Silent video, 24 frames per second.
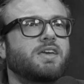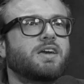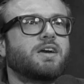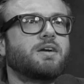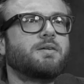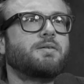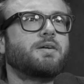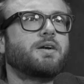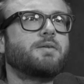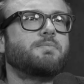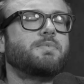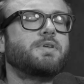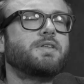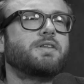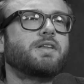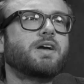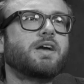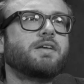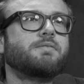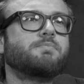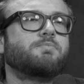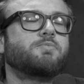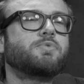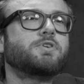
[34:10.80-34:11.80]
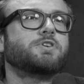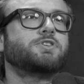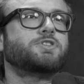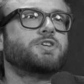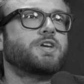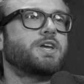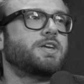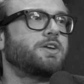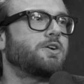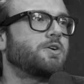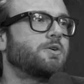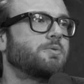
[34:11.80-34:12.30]
Yeah, I mean, I
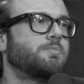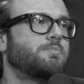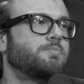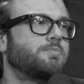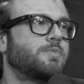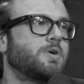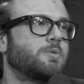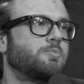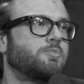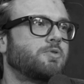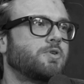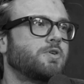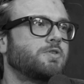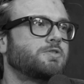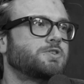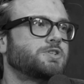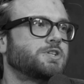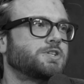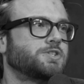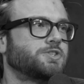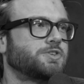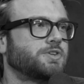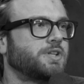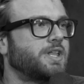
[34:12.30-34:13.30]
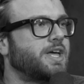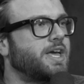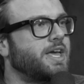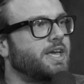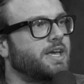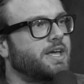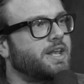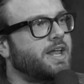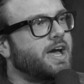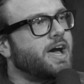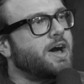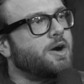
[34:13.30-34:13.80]
appreciate your approach as you're laying
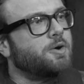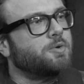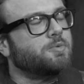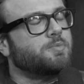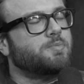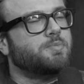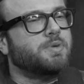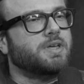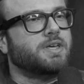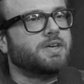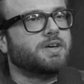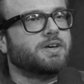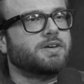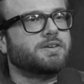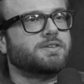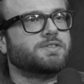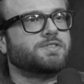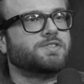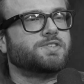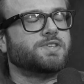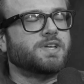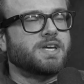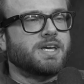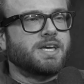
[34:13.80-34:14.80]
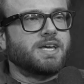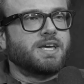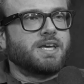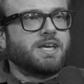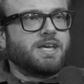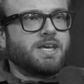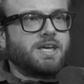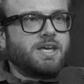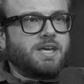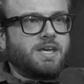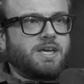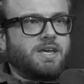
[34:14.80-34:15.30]
it out because
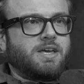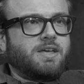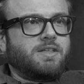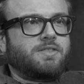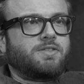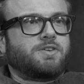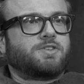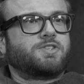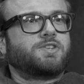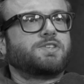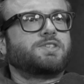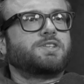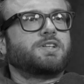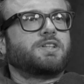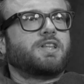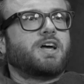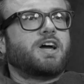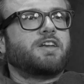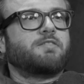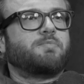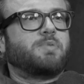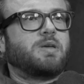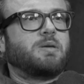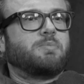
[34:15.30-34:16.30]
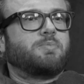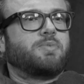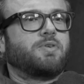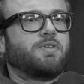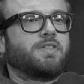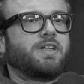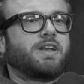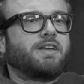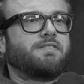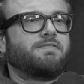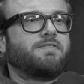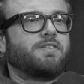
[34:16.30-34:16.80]
there's just a lot of people
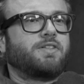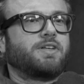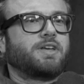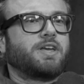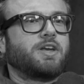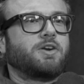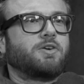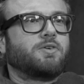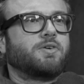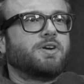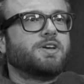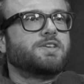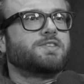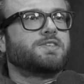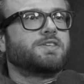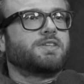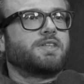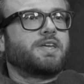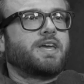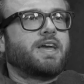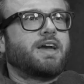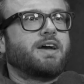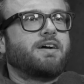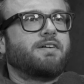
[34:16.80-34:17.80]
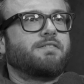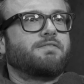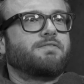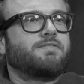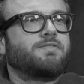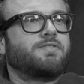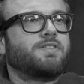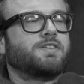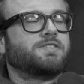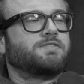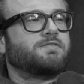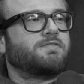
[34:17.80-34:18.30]
that I feel like increasingly have
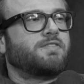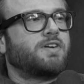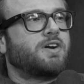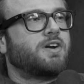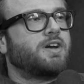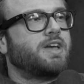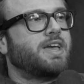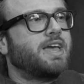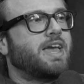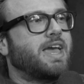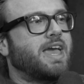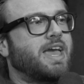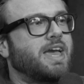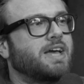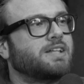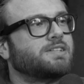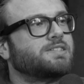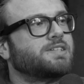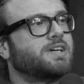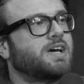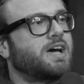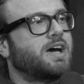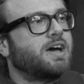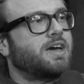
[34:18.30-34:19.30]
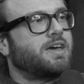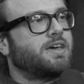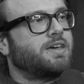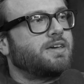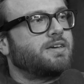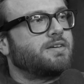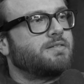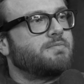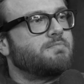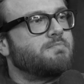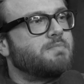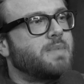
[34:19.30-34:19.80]
this very
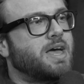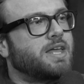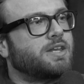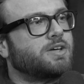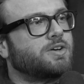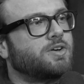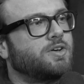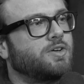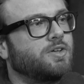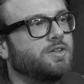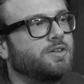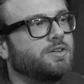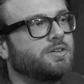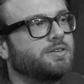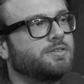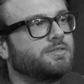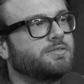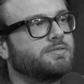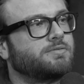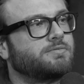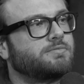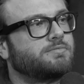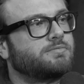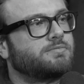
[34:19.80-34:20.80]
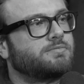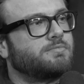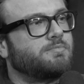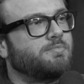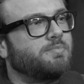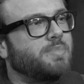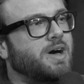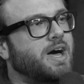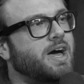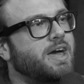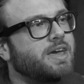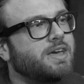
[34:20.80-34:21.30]
anti-medical
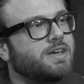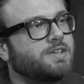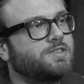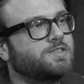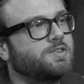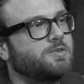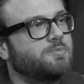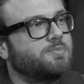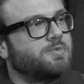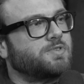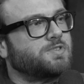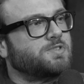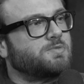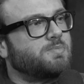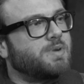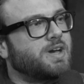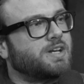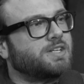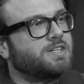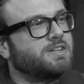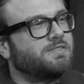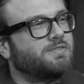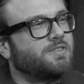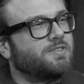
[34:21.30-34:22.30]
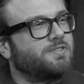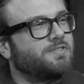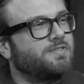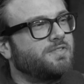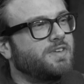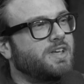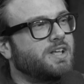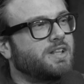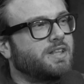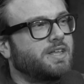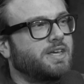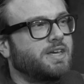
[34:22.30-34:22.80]
bias or perspective or
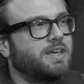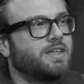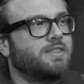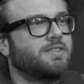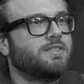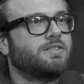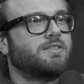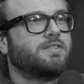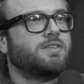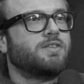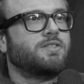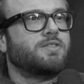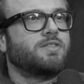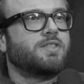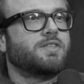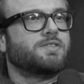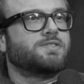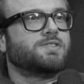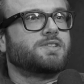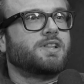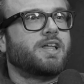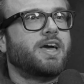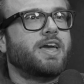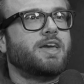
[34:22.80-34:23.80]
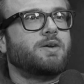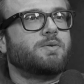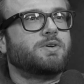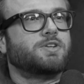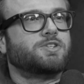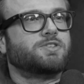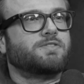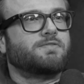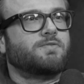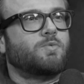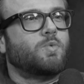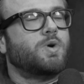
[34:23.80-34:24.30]
feeling, and this
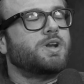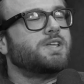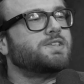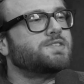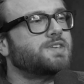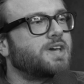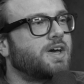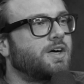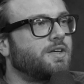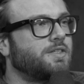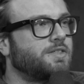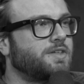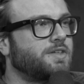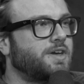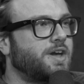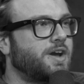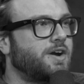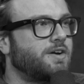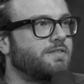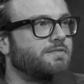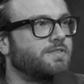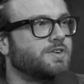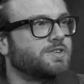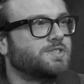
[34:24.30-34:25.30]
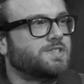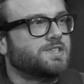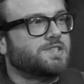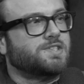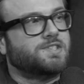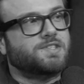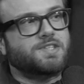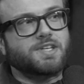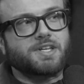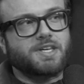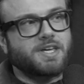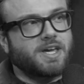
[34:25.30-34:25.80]
language of what is healthcare versus
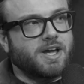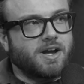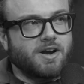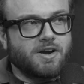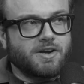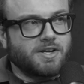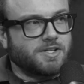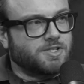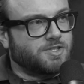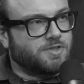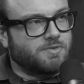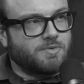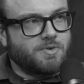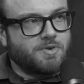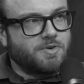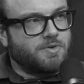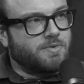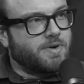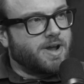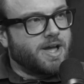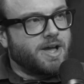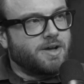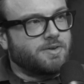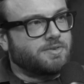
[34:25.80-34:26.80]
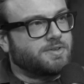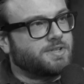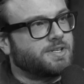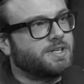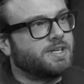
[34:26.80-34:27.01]
sick care gets thrown around.